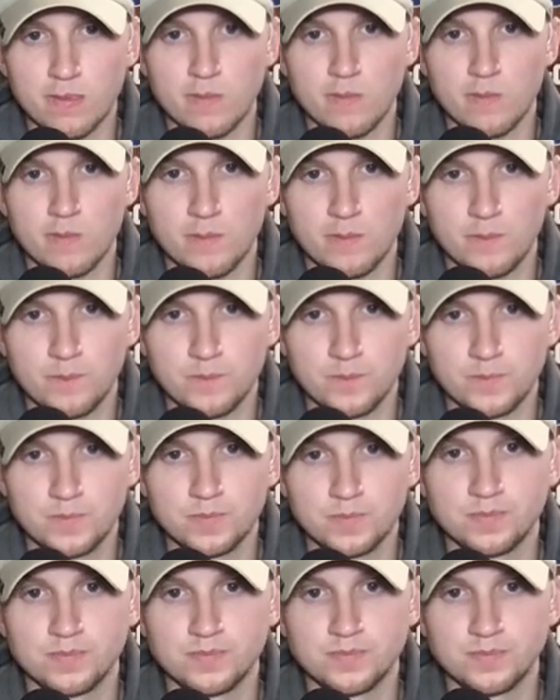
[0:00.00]

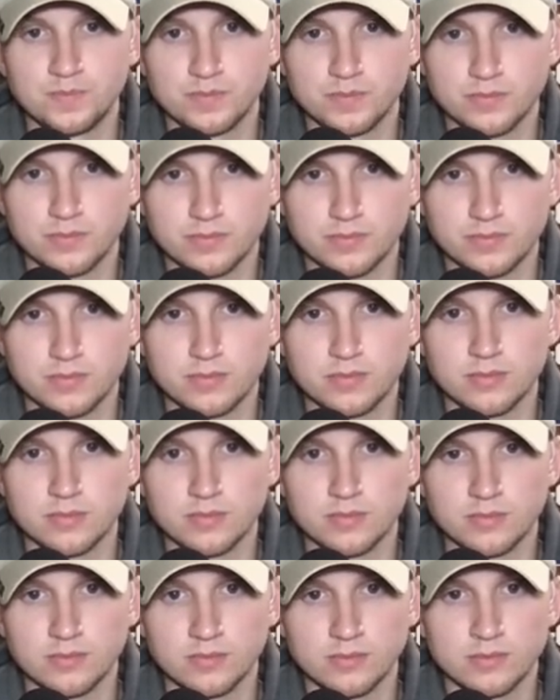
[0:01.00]

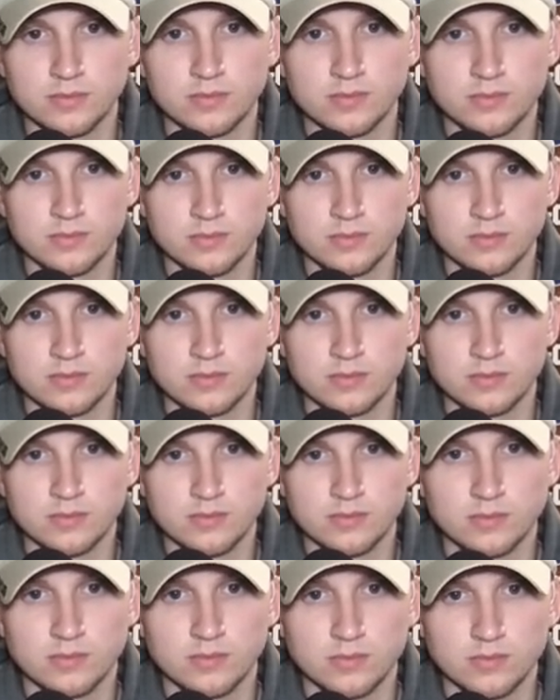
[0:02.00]

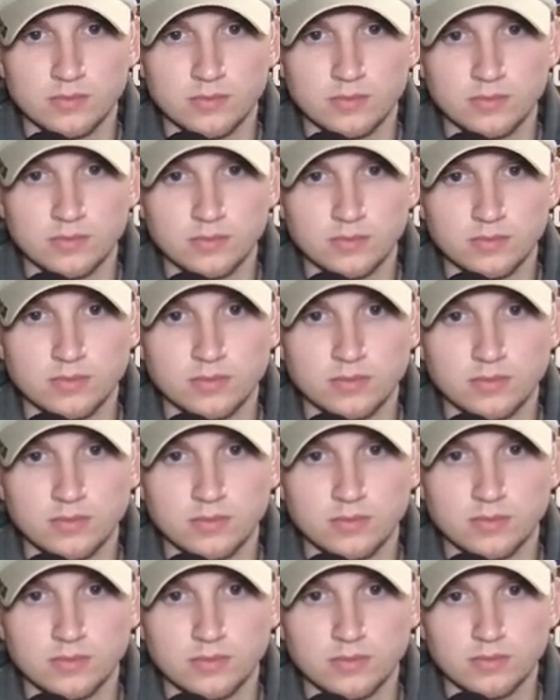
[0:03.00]

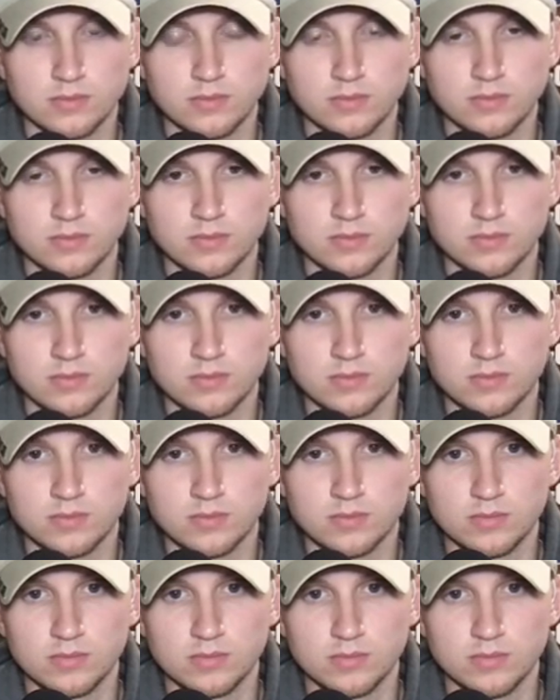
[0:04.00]

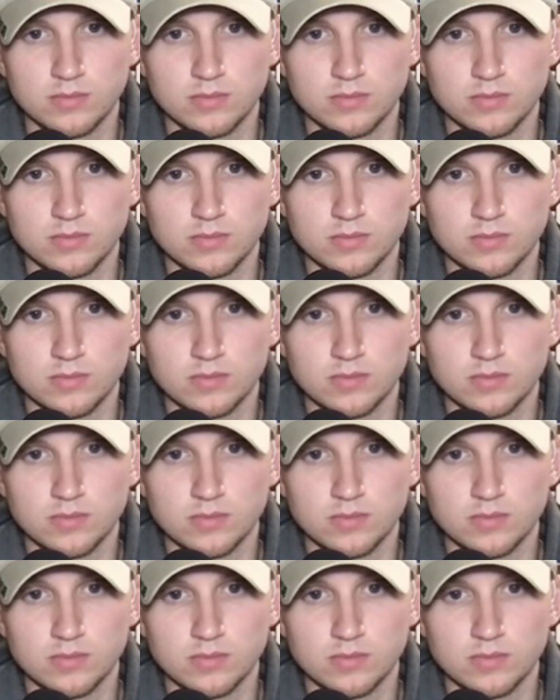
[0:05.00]
This person isn't speaking.